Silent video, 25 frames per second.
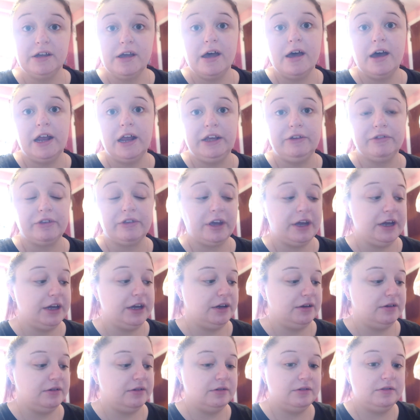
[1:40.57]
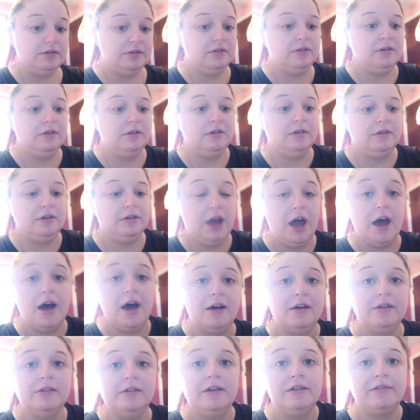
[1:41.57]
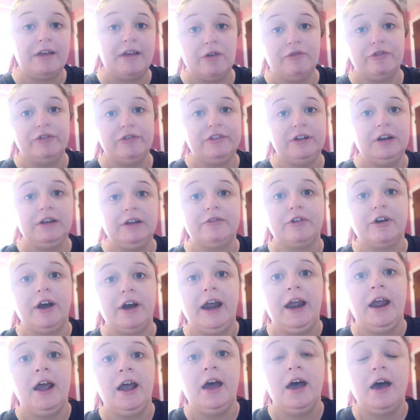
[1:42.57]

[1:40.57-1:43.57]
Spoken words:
And he was like, yeah, it's out for delivery.